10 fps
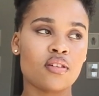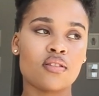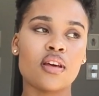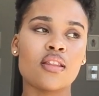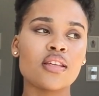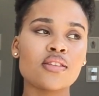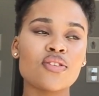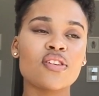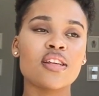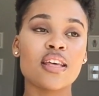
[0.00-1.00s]
Yeah, that's the
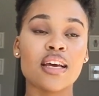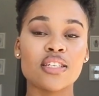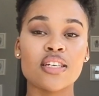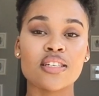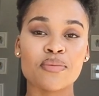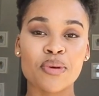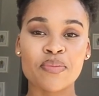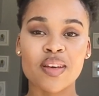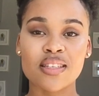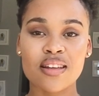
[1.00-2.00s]
only thing I changed about
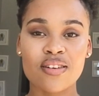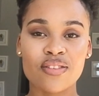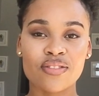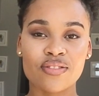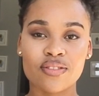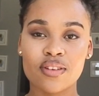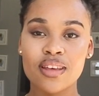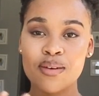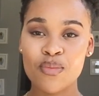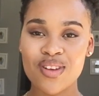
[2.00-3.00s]
myself.
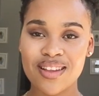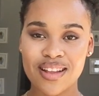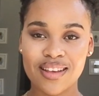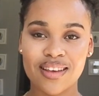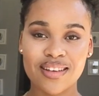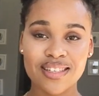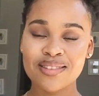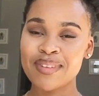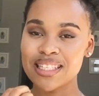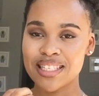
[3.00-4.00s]
It's just
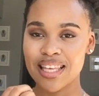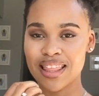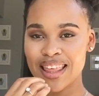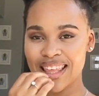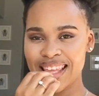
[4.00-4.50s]
my teeth.